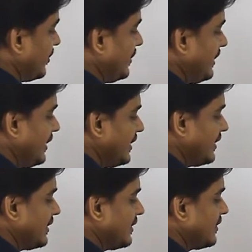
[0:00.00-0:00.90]
be
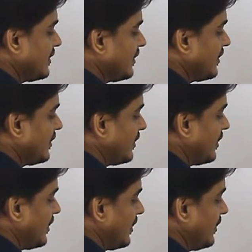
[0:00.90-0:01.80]

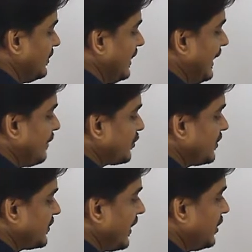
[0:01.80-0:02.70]
3 times of
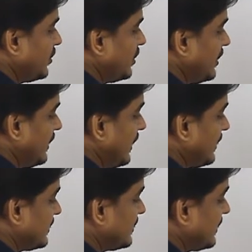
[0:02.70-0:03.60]
this value, that
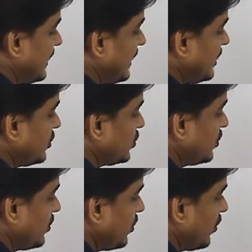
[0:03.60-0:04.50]
is 3
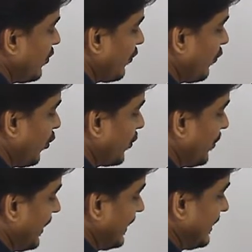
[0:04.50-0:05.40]
into 4
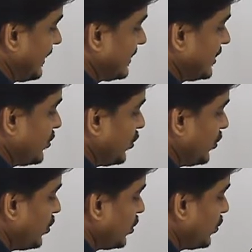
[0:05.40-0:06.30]
pi, that is equal
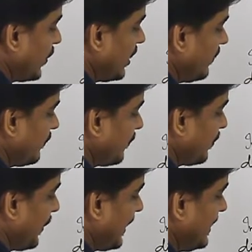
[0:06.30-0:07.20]
to
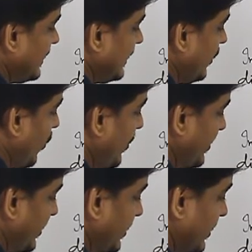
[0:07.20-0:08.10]
12 pi
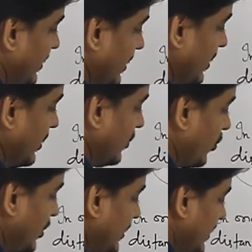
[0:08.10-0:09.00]
kilometer. So
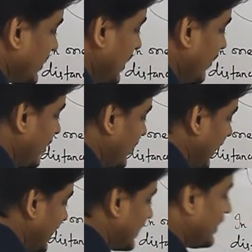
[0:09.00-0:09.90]
distance covered, answer